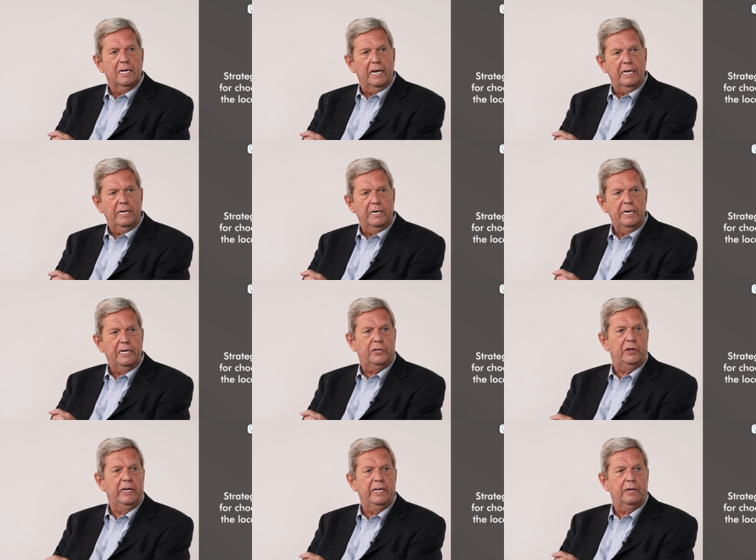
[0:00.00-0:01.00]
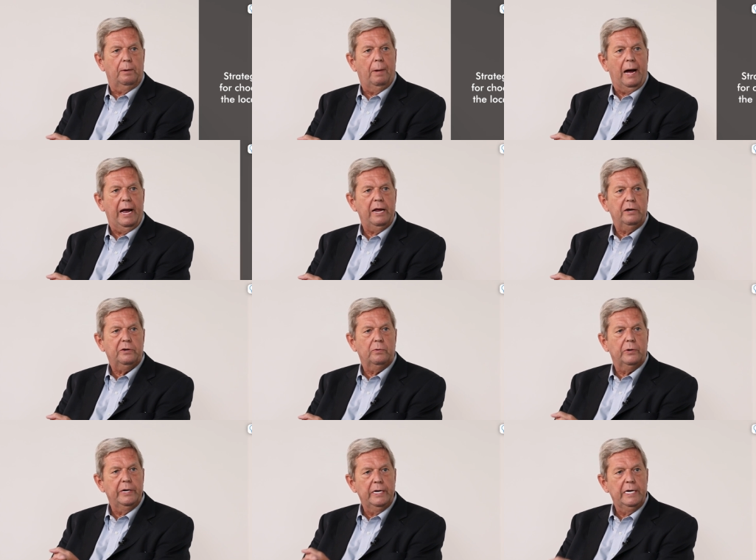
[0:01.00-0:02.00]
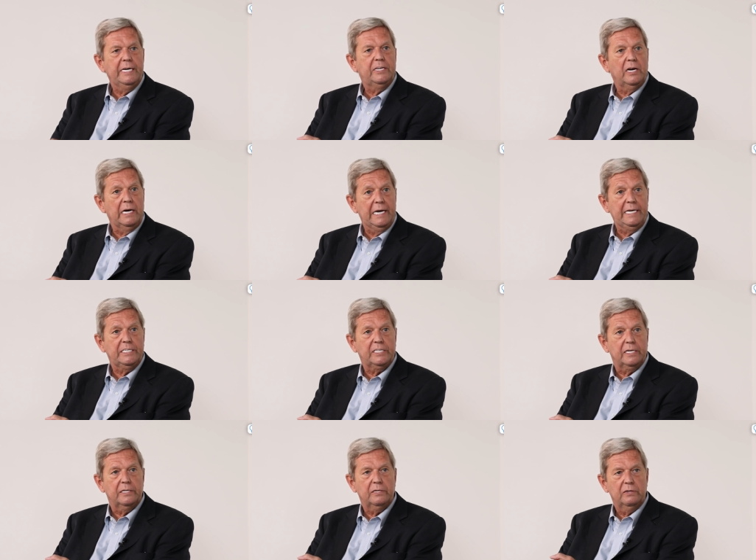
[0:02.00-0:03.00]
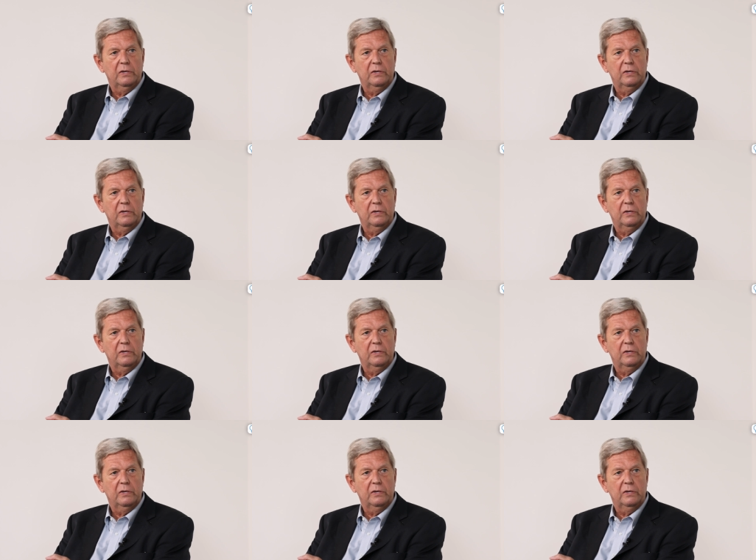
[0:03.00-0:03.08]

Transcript: Uh, you need to either buy it or you need to lease it.